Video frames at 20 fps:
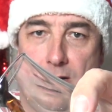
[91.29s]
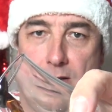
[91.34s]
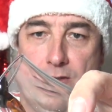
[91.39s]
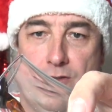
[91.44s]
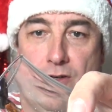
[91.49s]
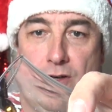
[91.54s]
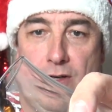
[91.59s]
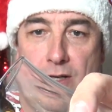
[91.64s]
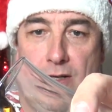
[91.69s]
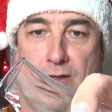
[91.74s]

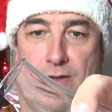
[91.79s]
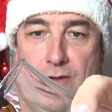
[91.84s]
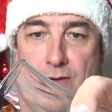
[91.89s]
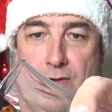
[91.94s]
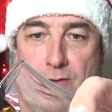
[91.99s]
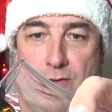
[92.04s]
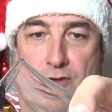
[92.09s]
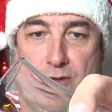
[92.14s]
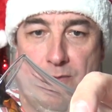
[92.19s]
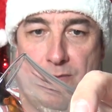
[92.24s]
Sorry, I thought
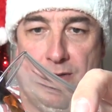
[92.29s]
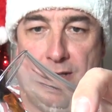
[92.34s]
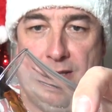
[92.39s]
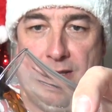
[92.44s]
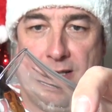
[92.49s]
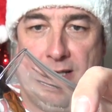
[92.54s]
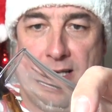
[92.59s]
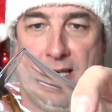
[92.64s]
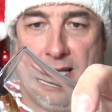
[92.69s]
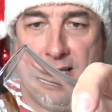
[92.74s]
there was something in
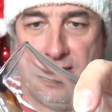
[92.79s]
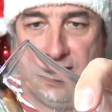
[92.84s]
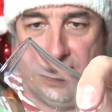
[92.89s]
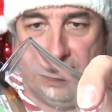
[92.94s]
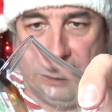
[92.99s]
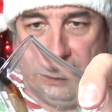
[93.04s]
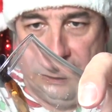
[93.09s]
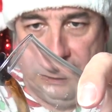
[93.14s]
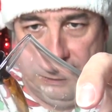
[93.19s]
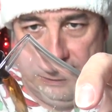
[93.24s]
the glass
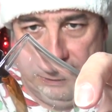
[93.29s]
then.